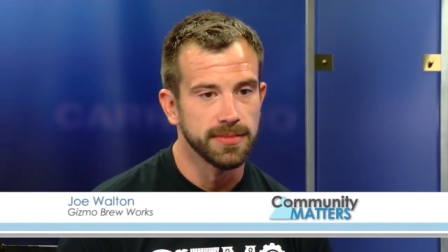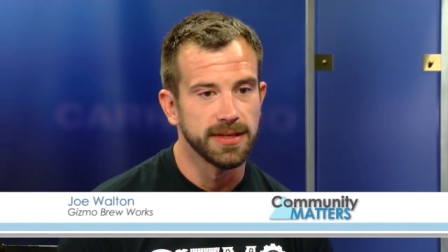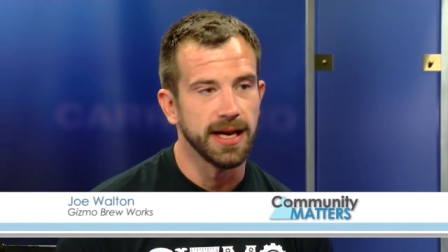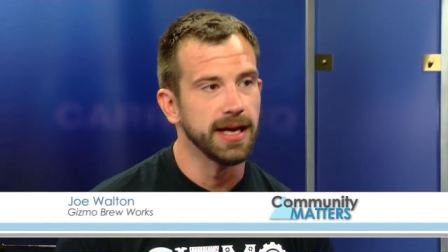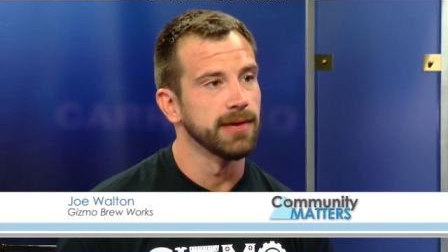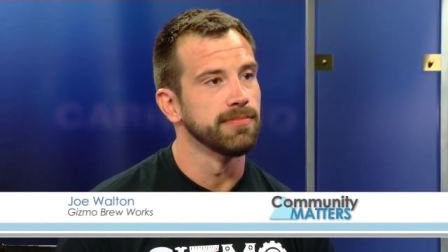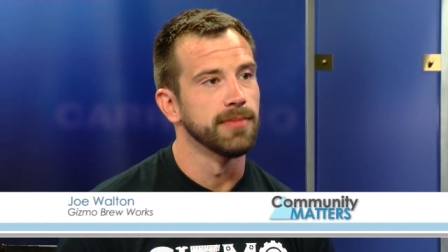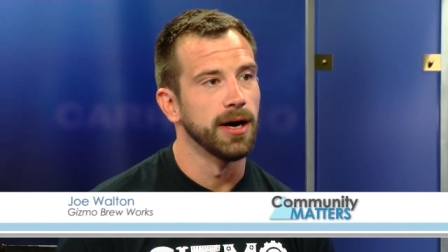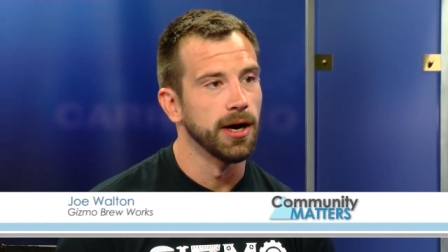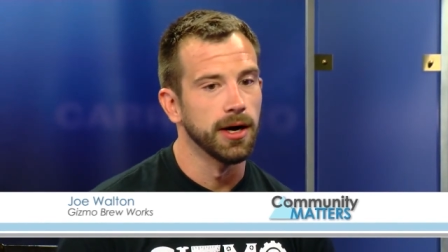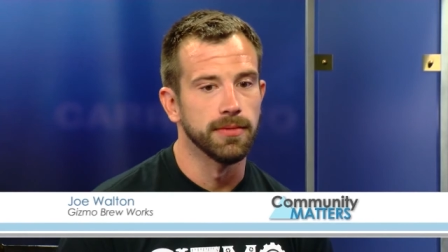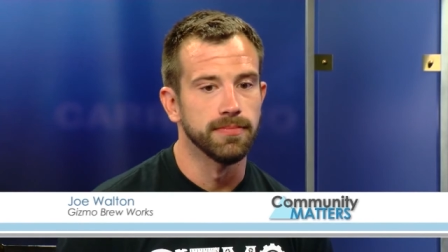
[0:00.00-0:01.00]
take
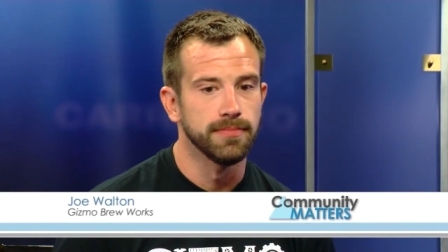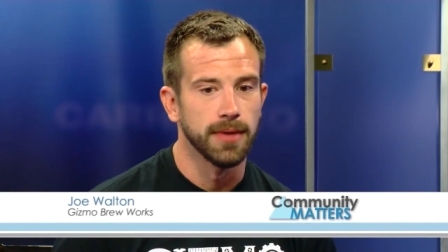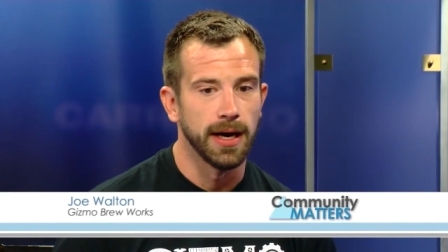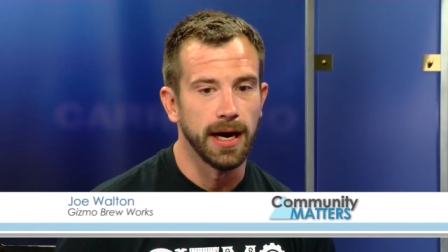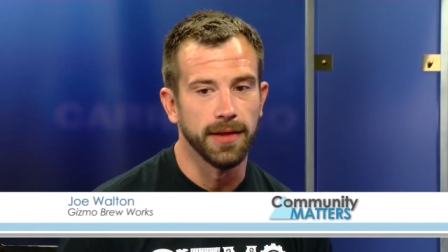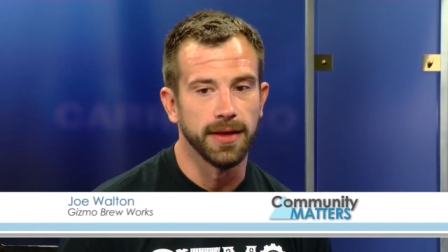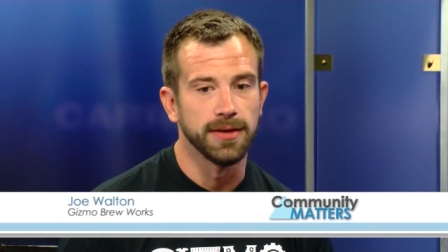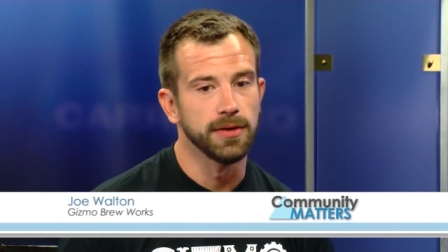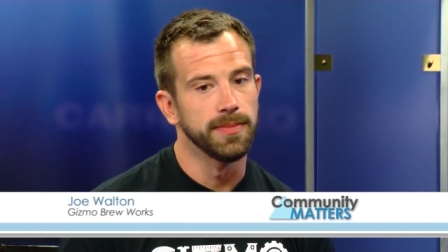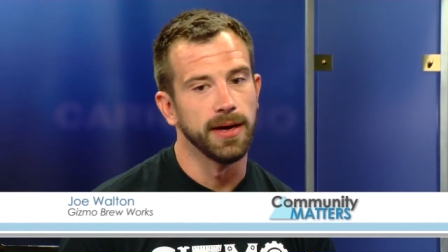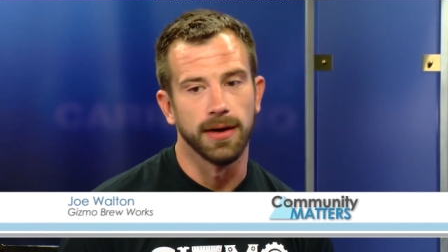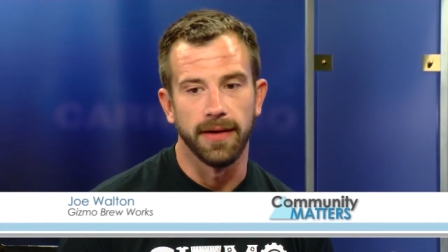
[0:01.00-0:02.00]
on how they do beer. And